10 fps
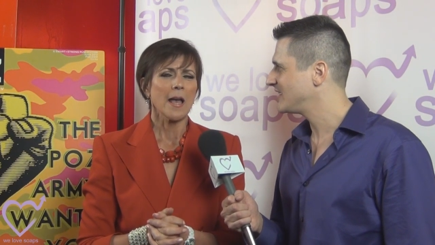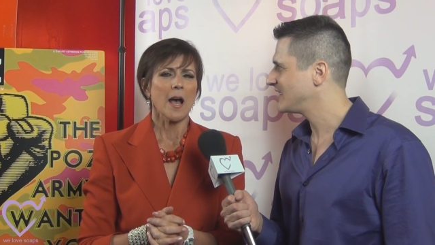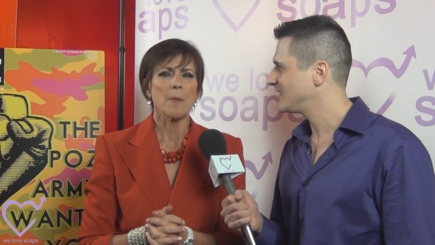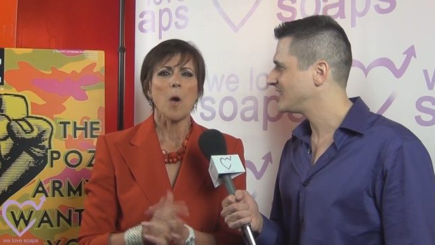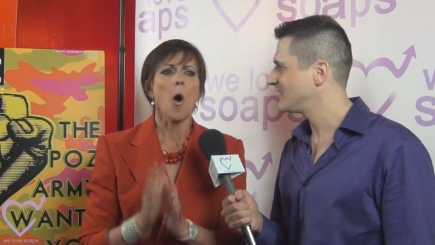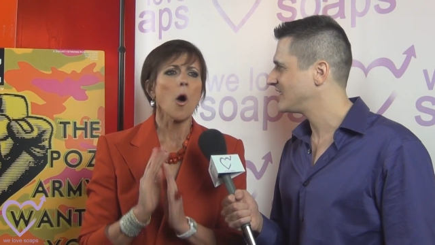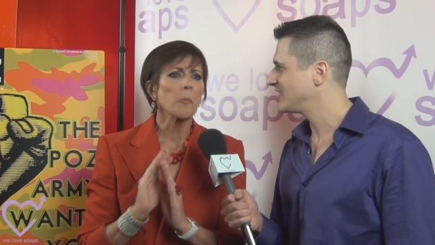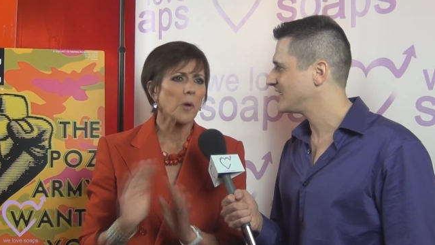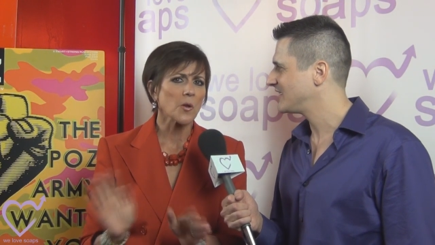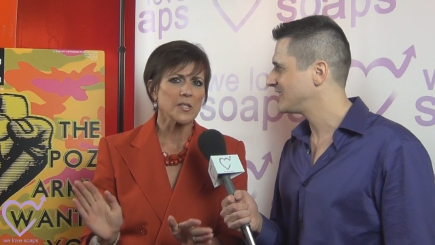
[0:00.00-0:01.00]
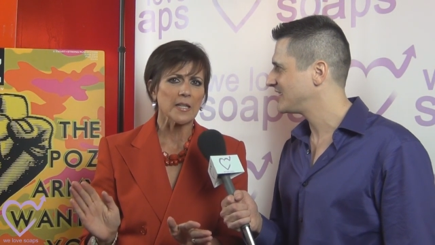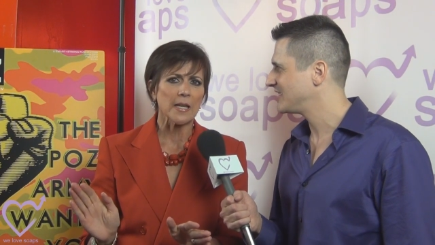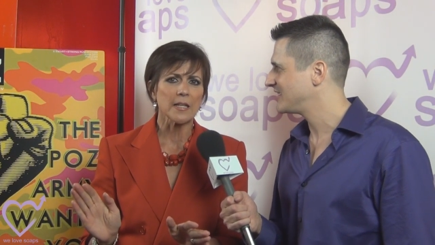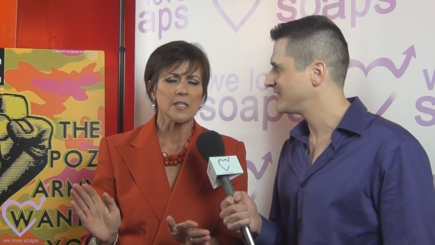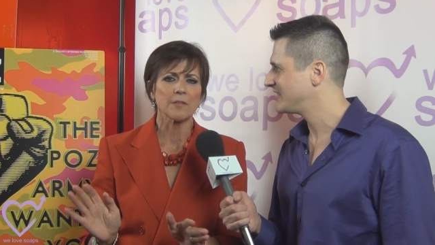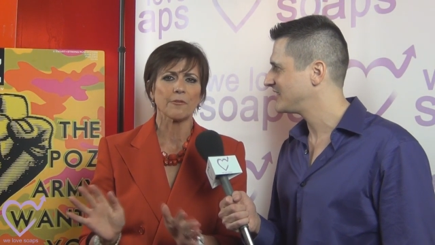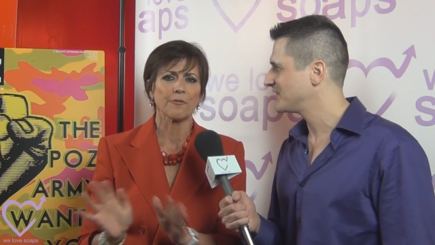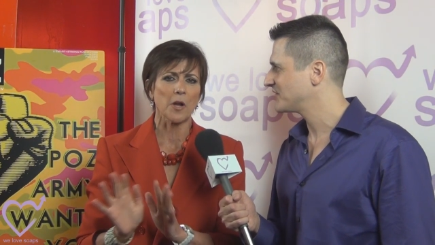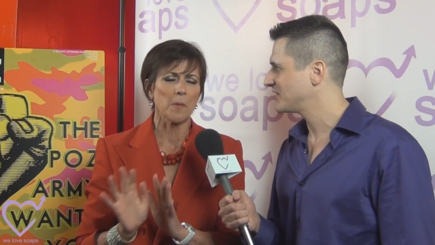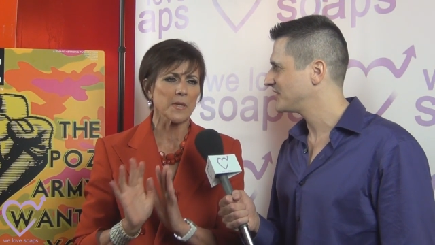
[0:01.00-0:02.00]
Speaker 1: Um, all proceeds
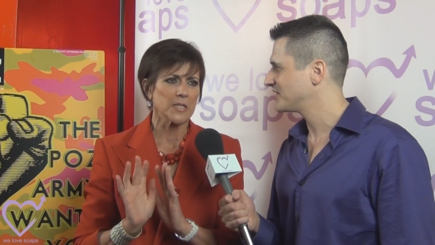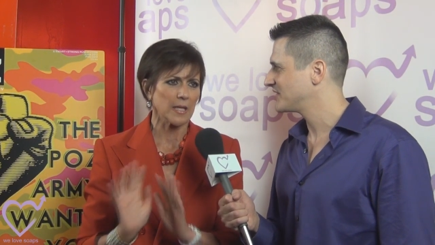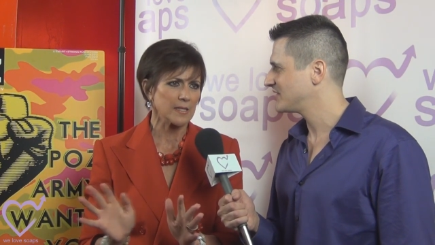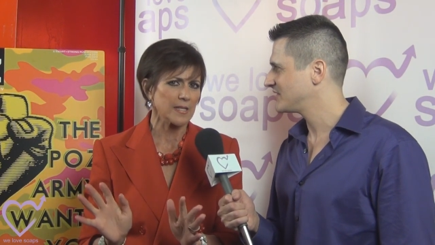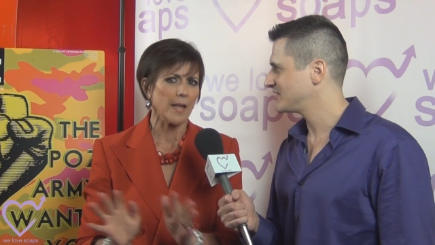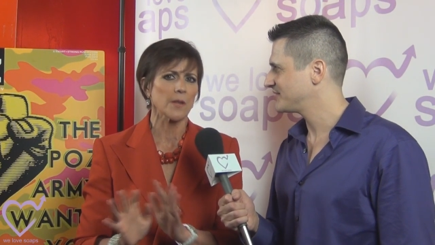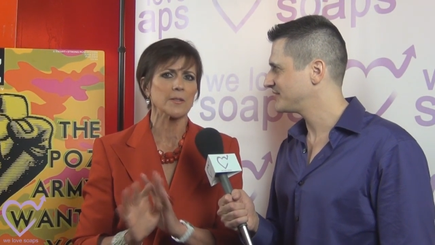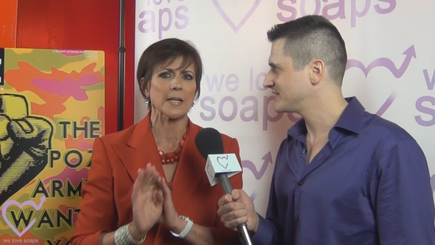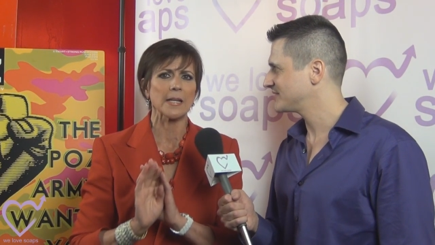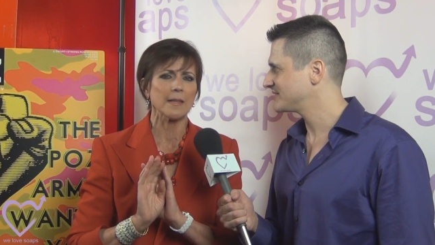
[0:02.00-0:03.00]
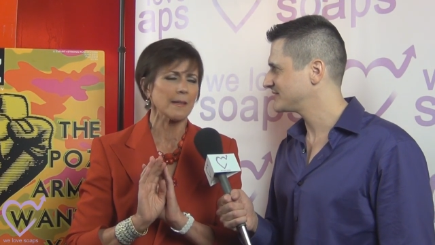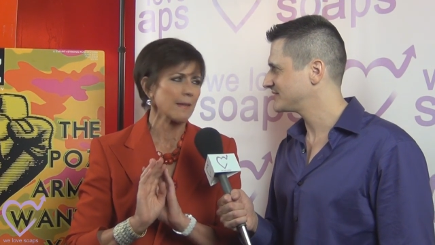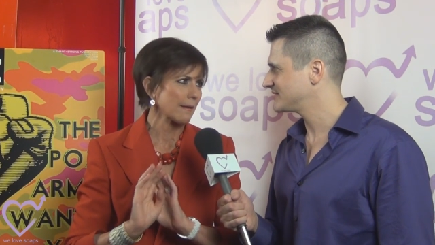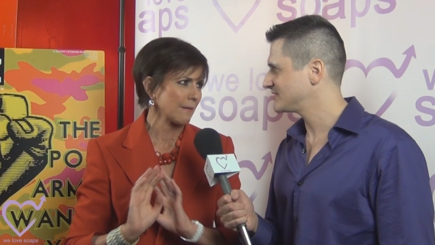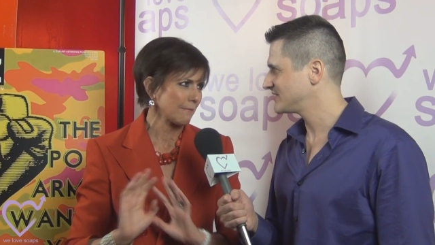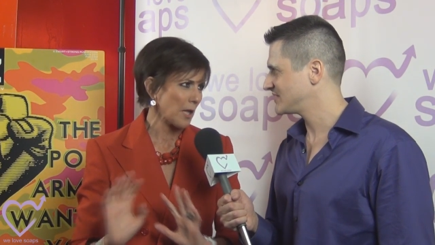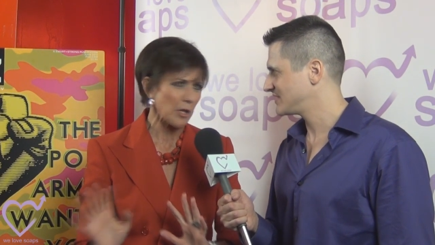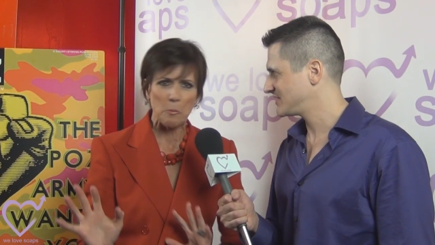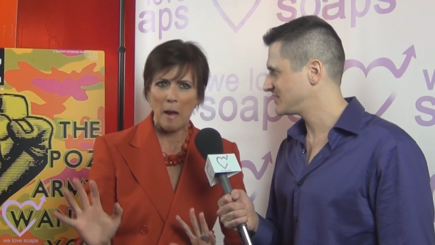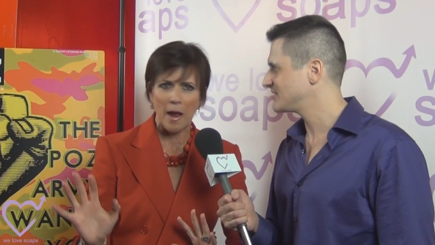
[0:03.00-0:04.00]
from the ticket sales, anything that that you